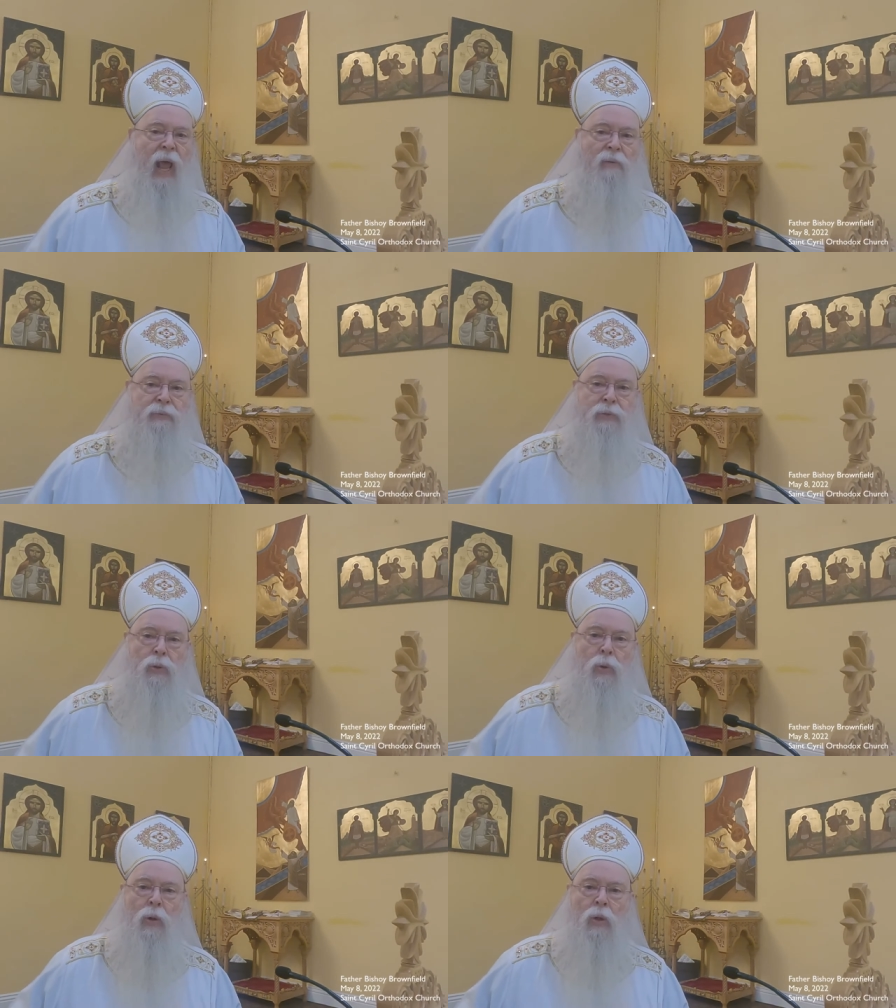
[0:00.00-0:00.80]
have
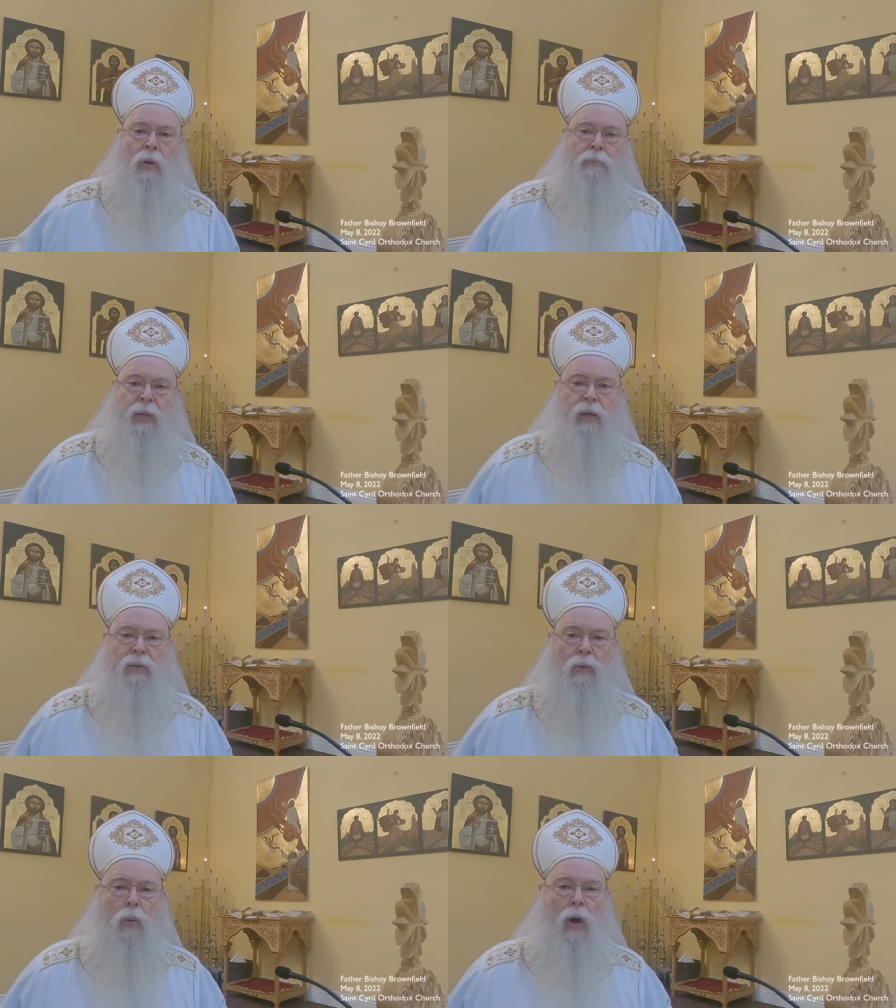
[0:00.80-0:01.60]
to be
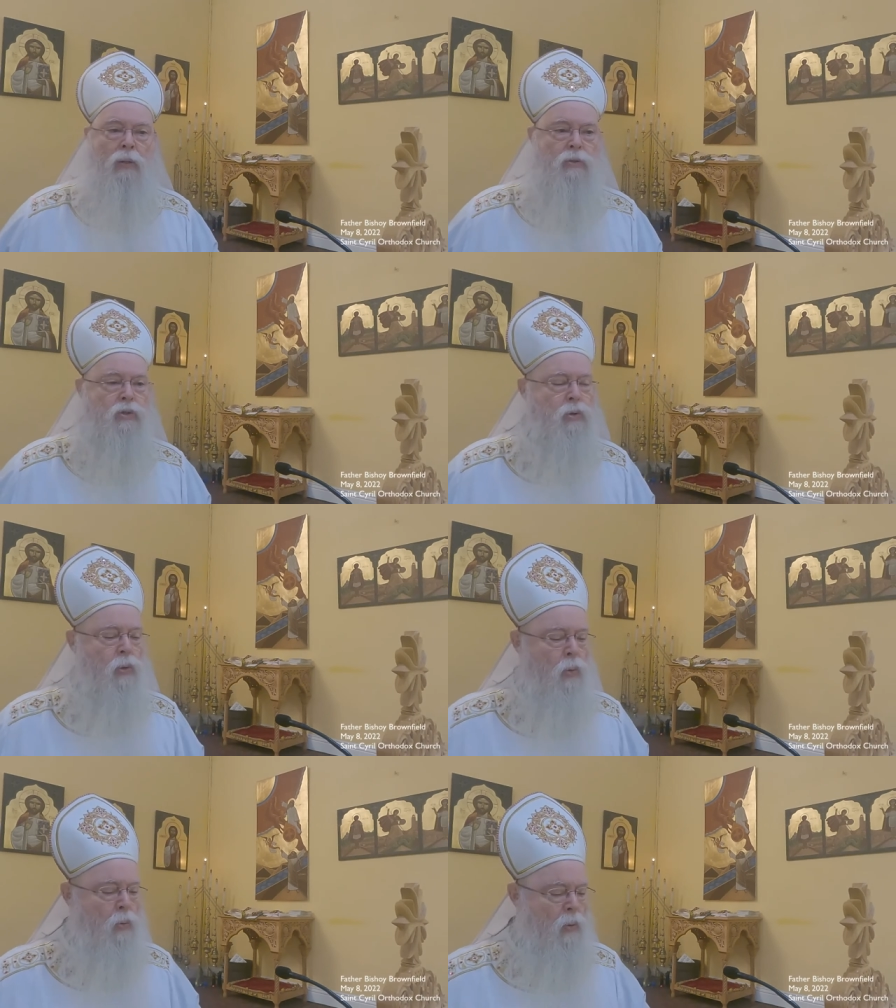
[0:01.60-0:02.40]
the ones
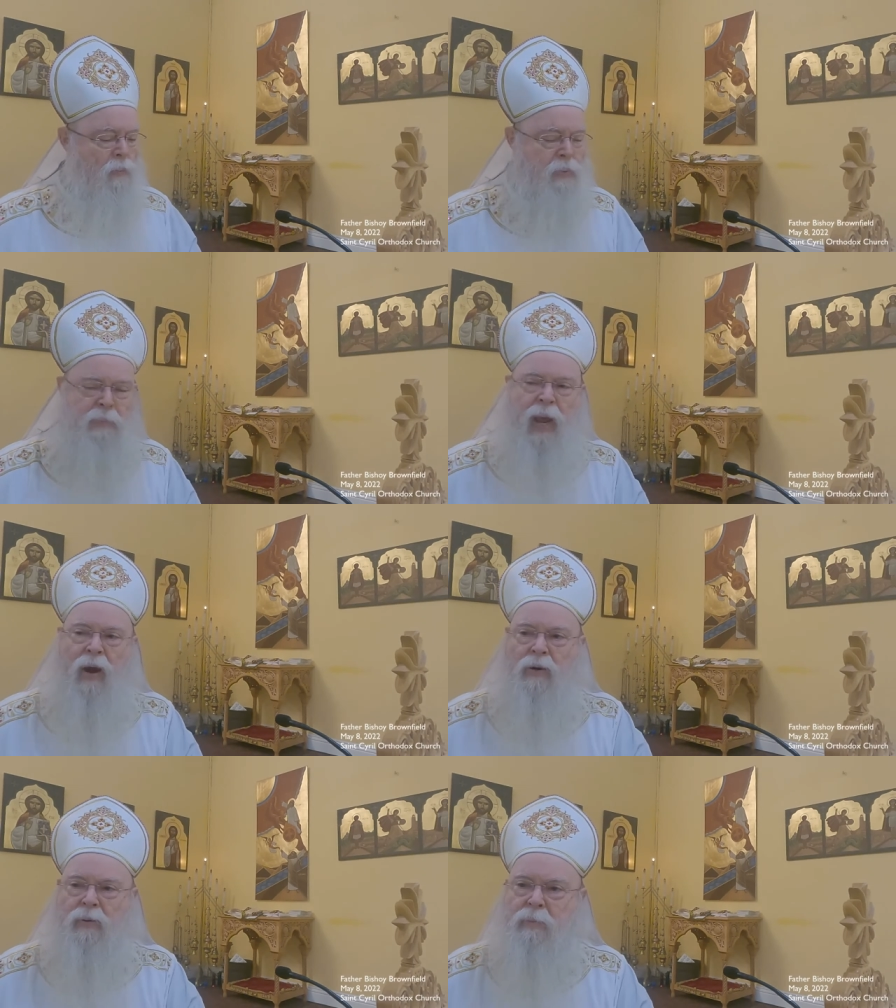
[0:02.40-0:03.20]
who
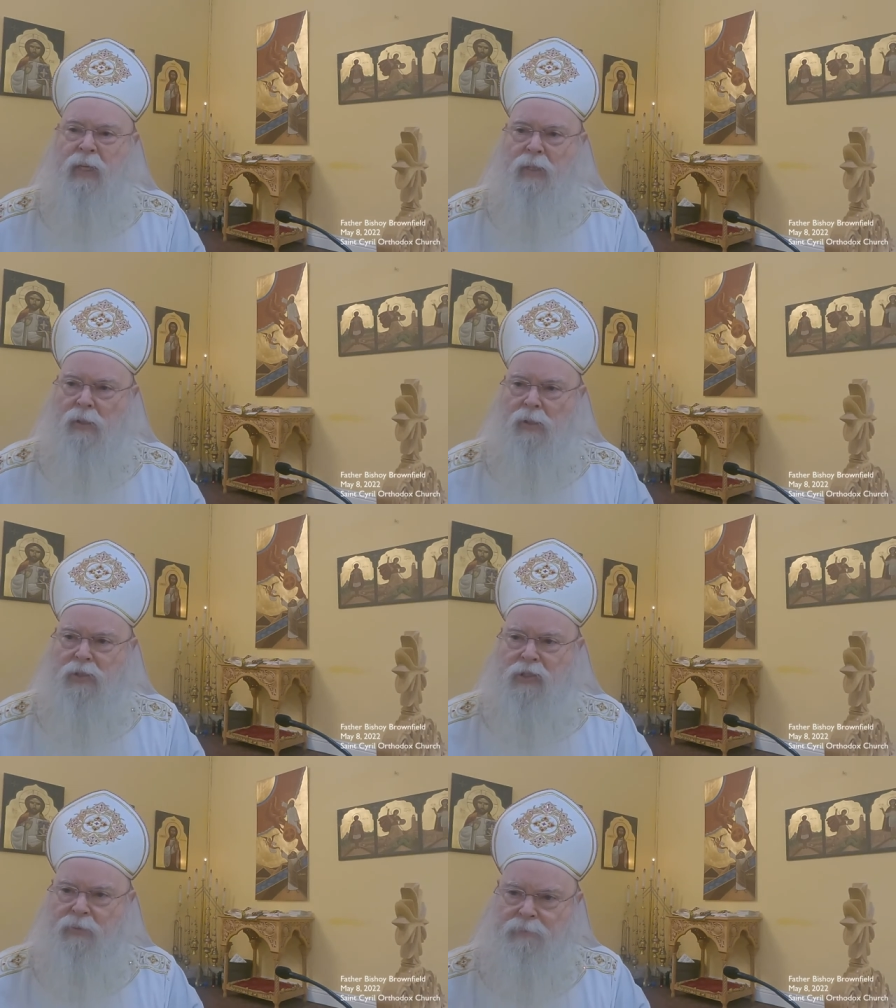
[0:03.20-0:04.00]
prepared
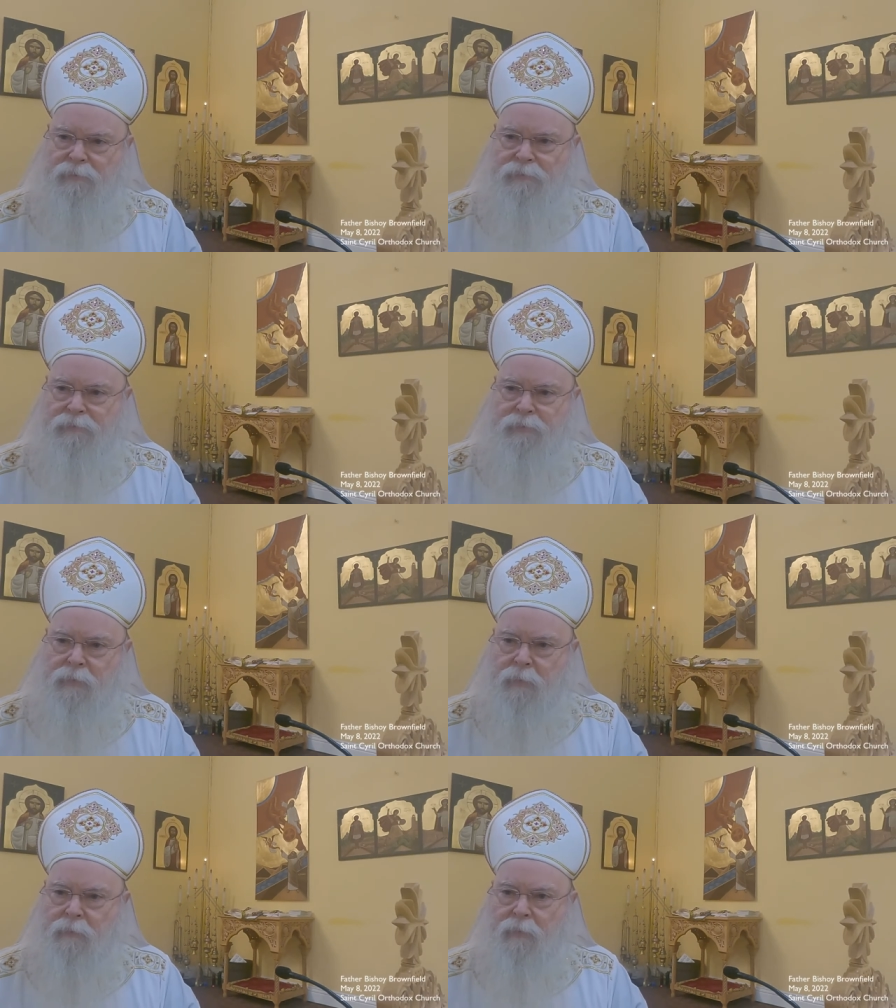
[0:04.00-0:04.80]
meals.
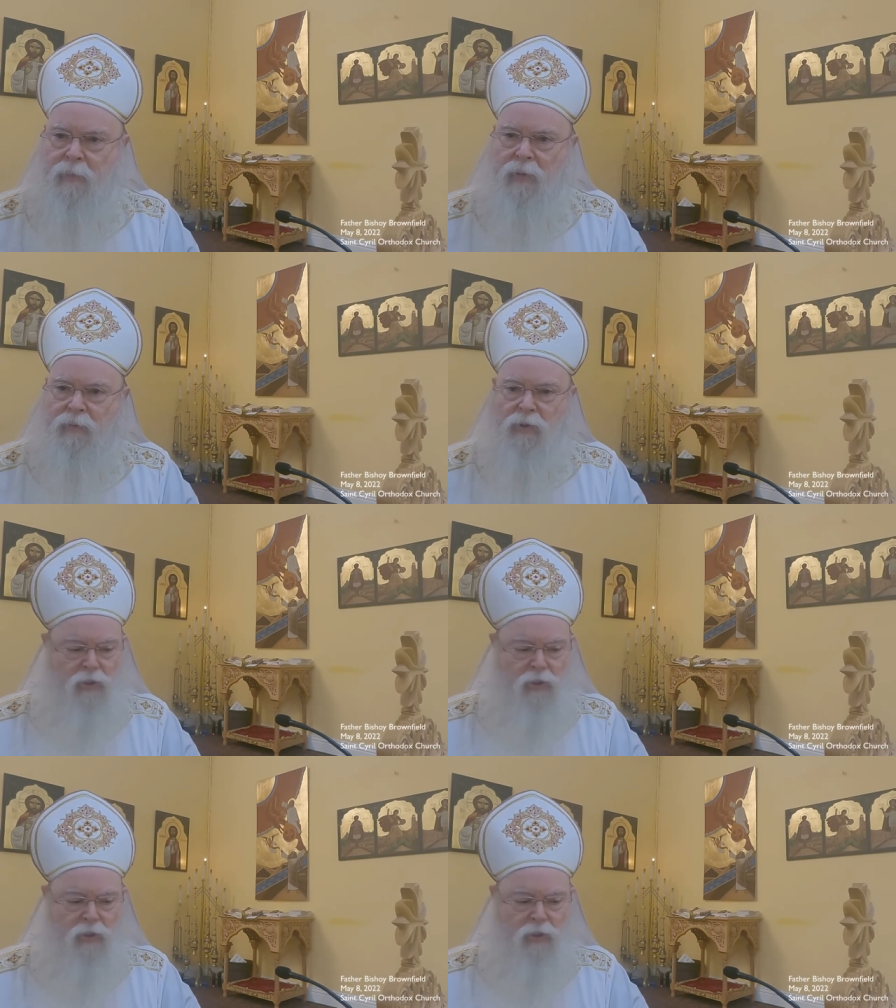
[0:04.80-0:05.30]
That